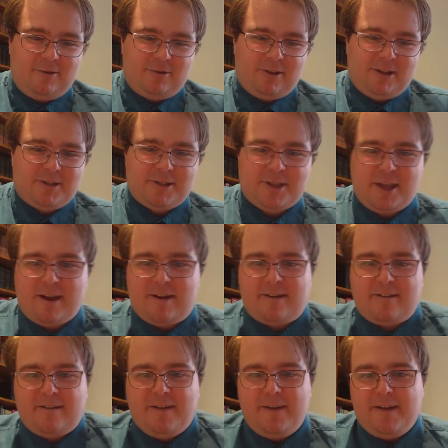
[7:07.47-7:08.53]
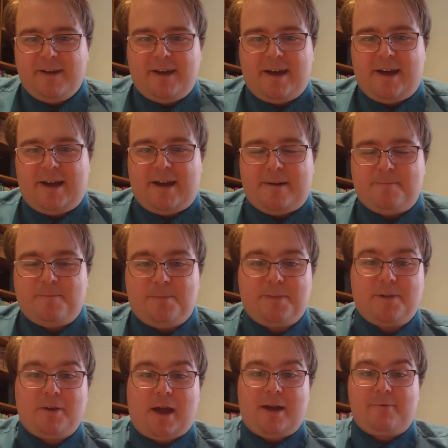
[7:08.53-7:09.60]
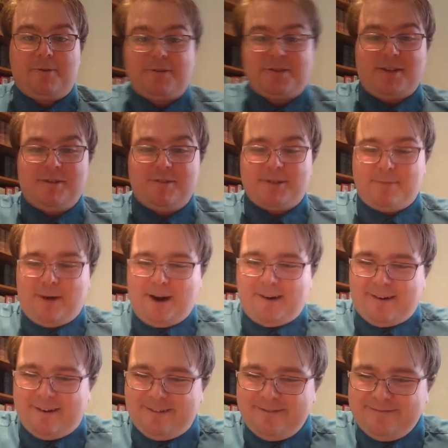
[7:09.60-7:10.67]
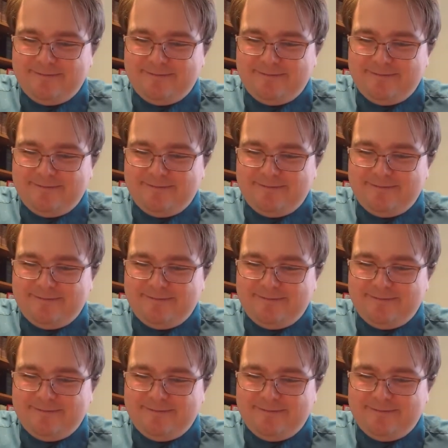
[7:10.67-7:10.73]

glitch there. I will see you tomorrow.